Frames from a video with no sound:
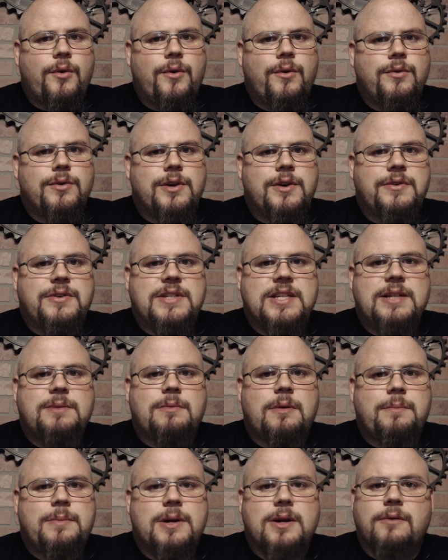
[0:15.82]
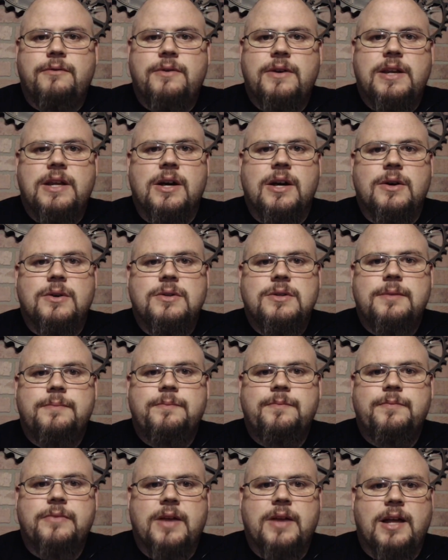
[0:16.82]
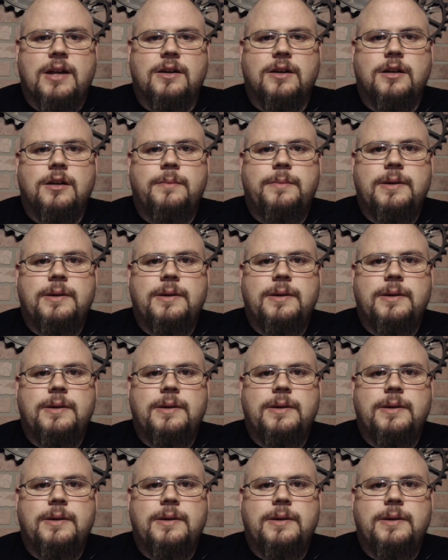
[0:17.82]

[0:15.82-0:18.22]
you've seen my beer videos and a little